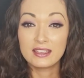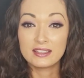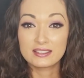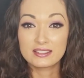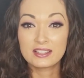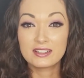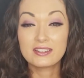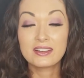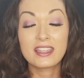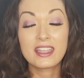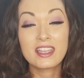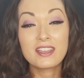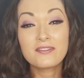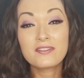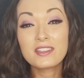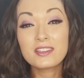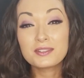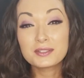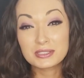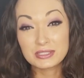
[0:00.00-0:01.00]
So
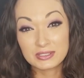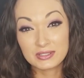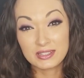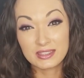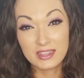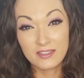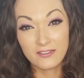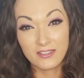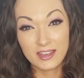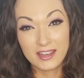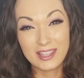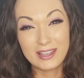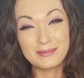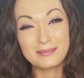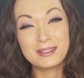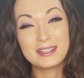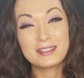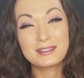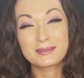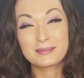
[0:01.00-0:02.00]
if you enjoyed the video,
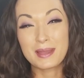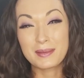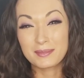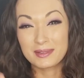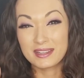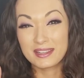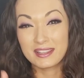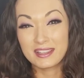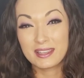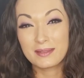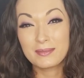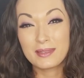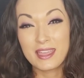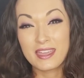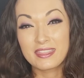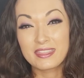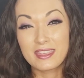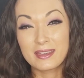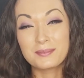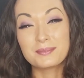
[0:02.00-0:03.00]
please remember to give me
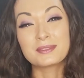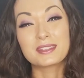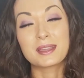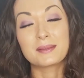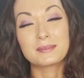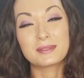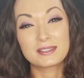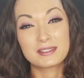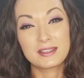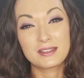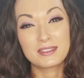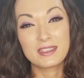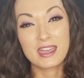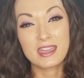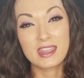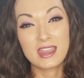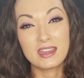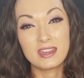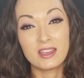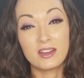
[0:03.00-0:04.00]
a thumbs up so
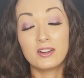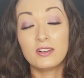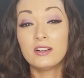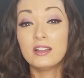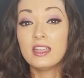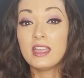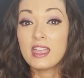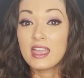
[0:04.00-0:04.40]
that I know.